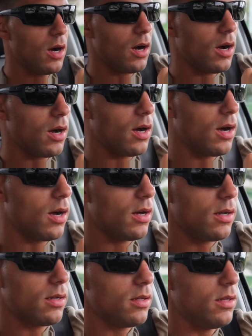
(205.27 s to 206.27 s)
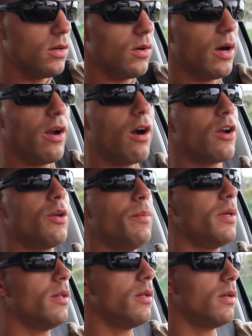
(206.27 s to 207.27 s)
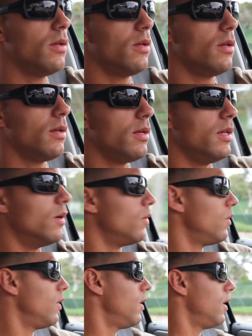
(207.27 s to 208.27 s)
uh, you know, an argument, you know,